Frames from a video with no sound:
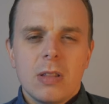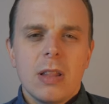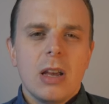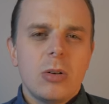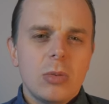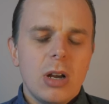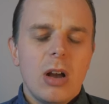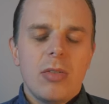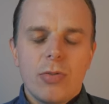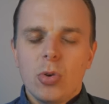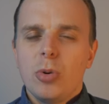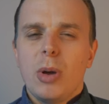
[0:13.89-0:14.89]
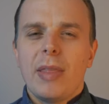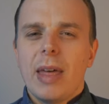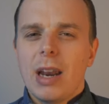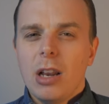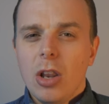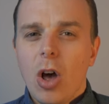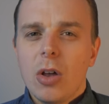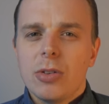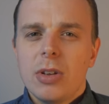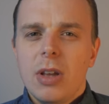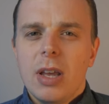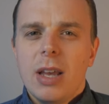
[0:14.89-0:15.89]
Now, I've thought about that a
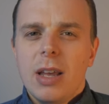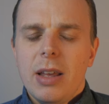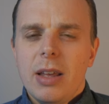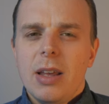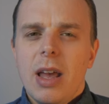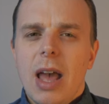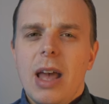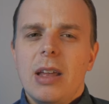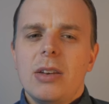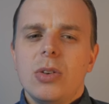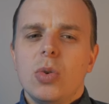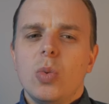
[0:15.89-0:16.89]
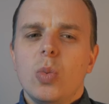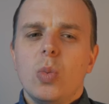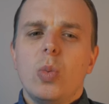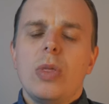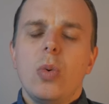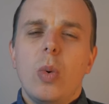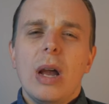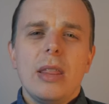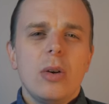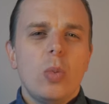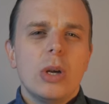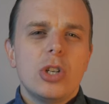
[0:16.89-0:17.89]
lot. And with the way
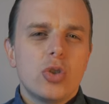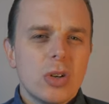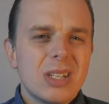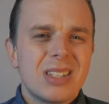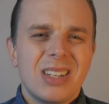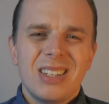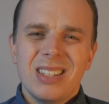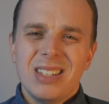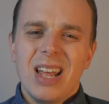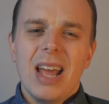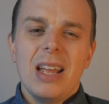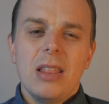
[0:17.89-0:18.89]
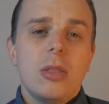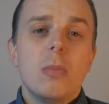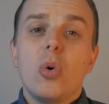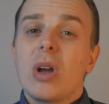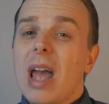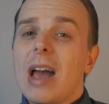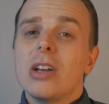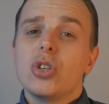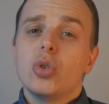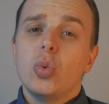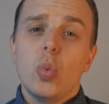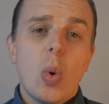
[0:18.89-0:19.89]
that we're dressing today, the more
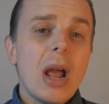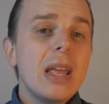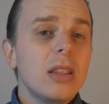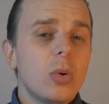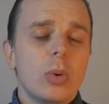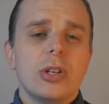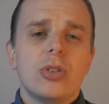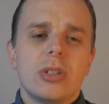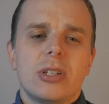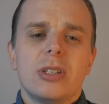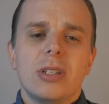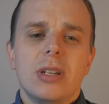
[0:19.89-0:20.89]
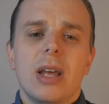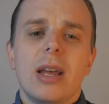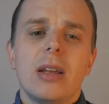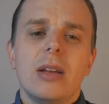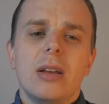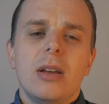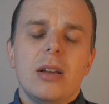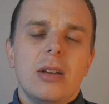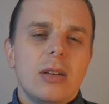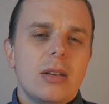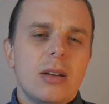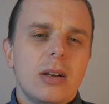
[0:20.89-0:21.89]
casual way that we're dressing today,
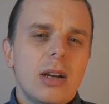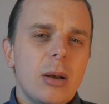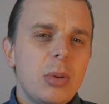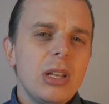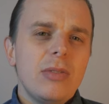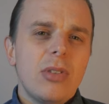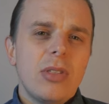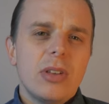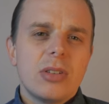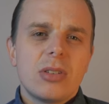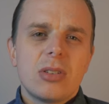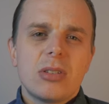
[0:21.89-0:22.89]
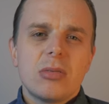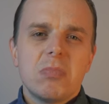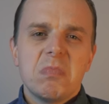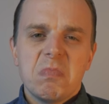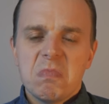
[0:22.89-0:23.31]
I believe that this